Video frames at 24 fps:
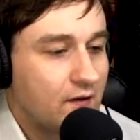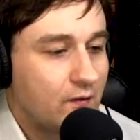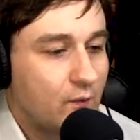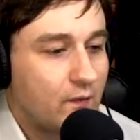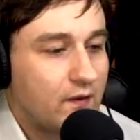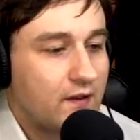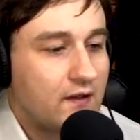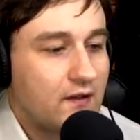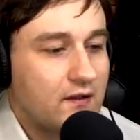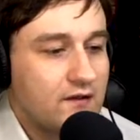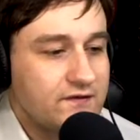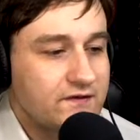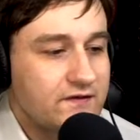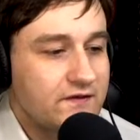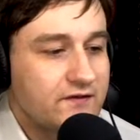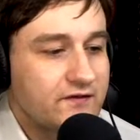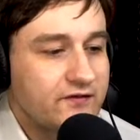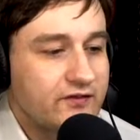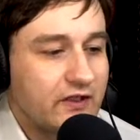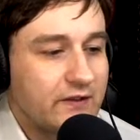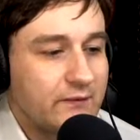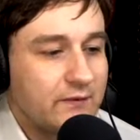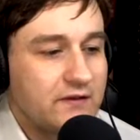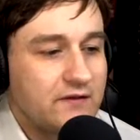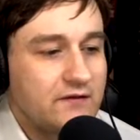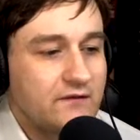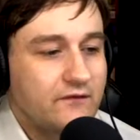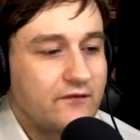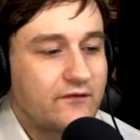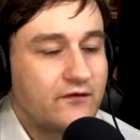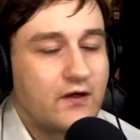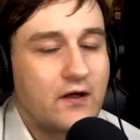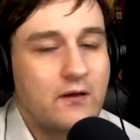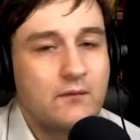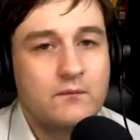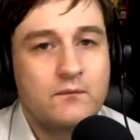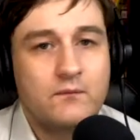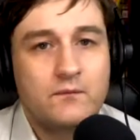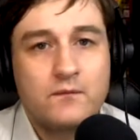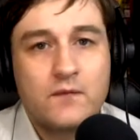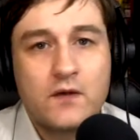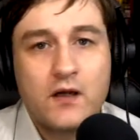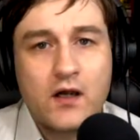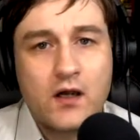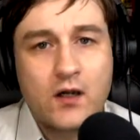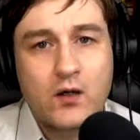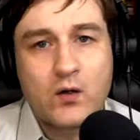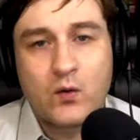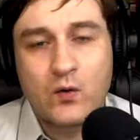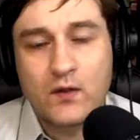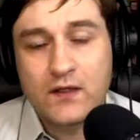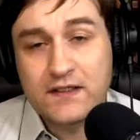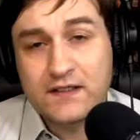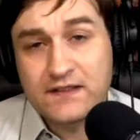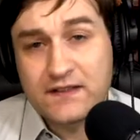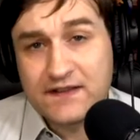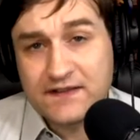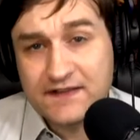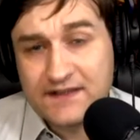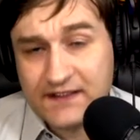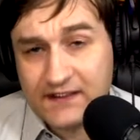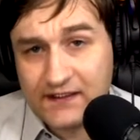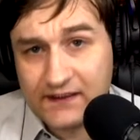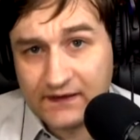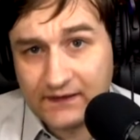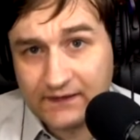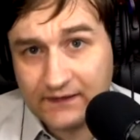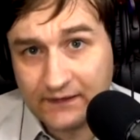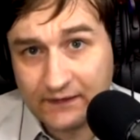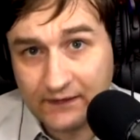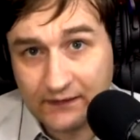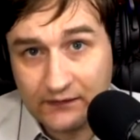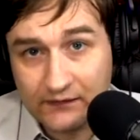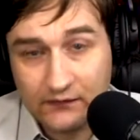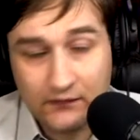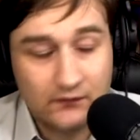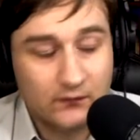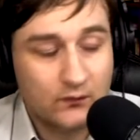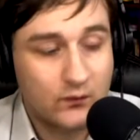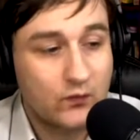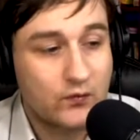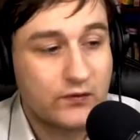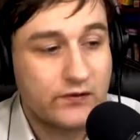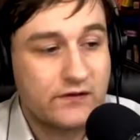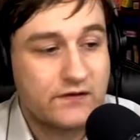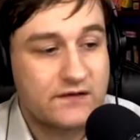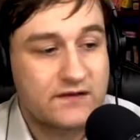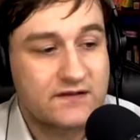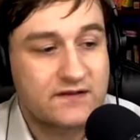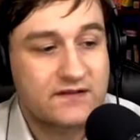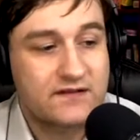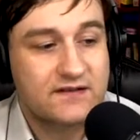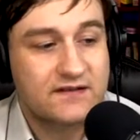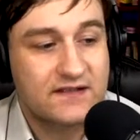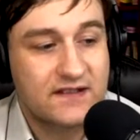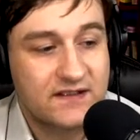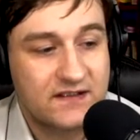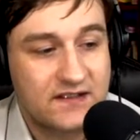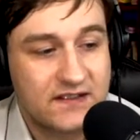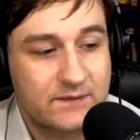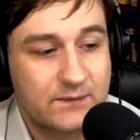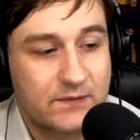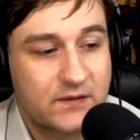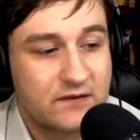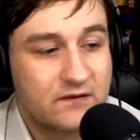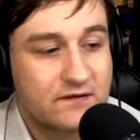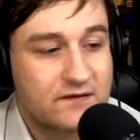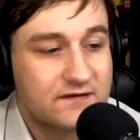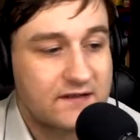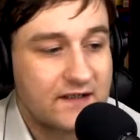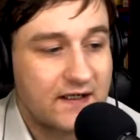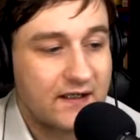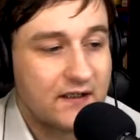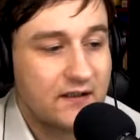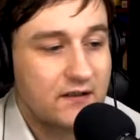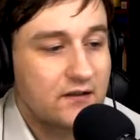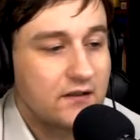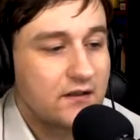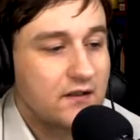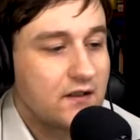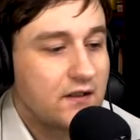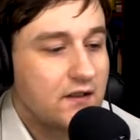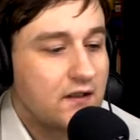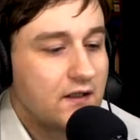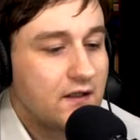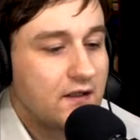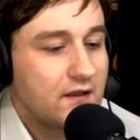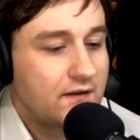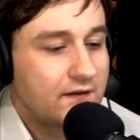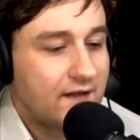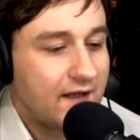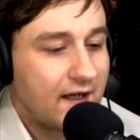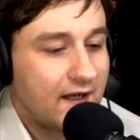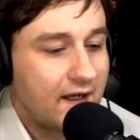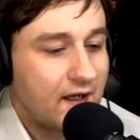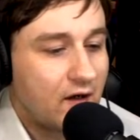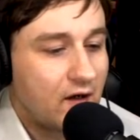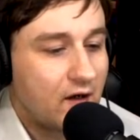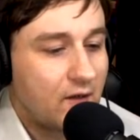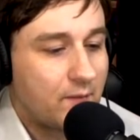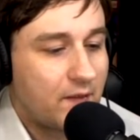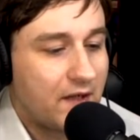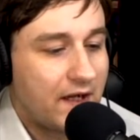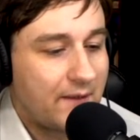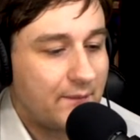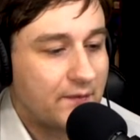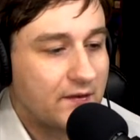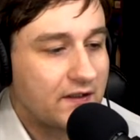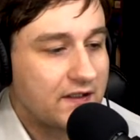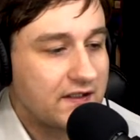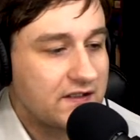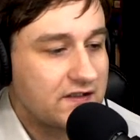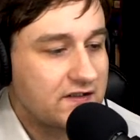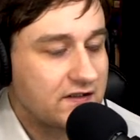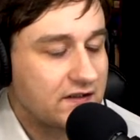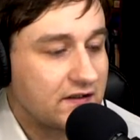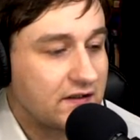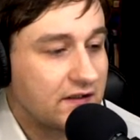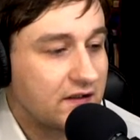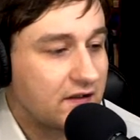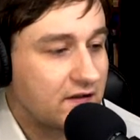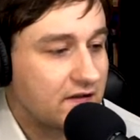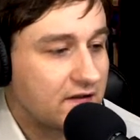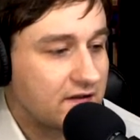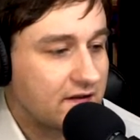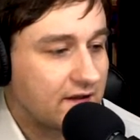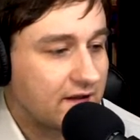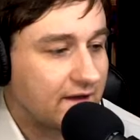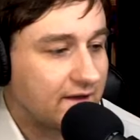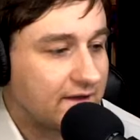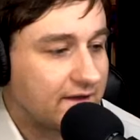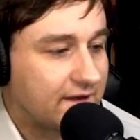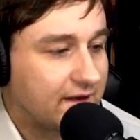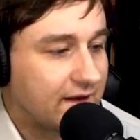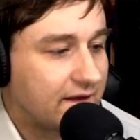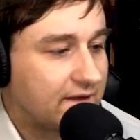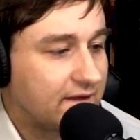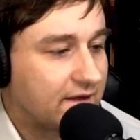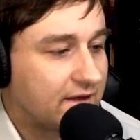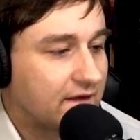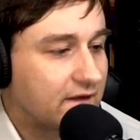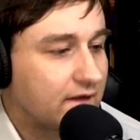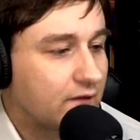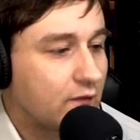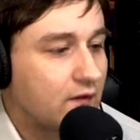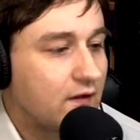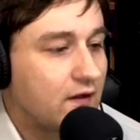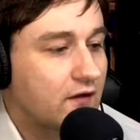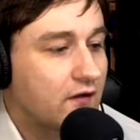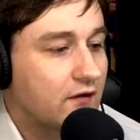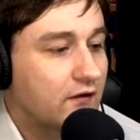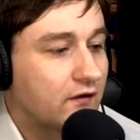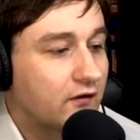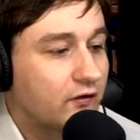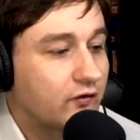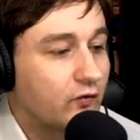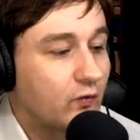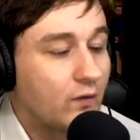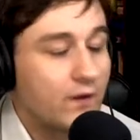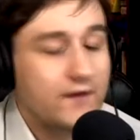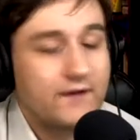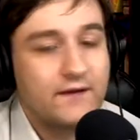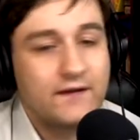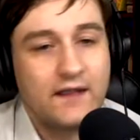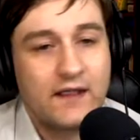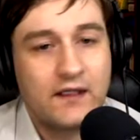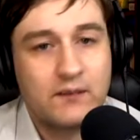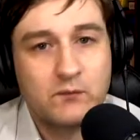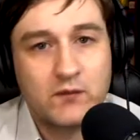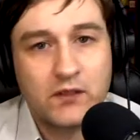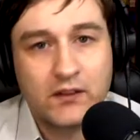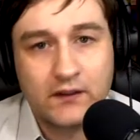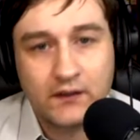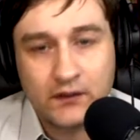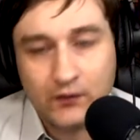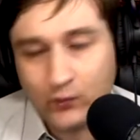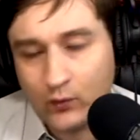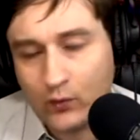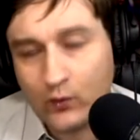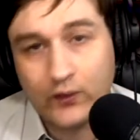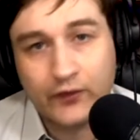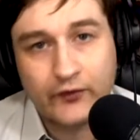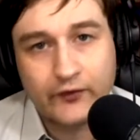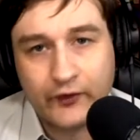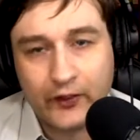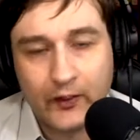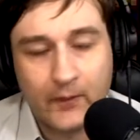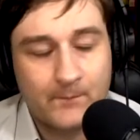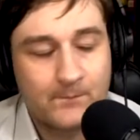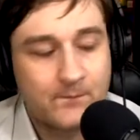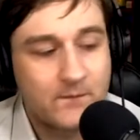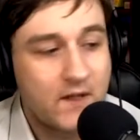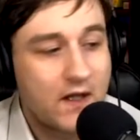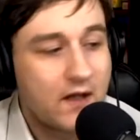We can also determine from, according to the CDC, who uses the Census Bureau's data, that our population here in the United States is 328 million or so.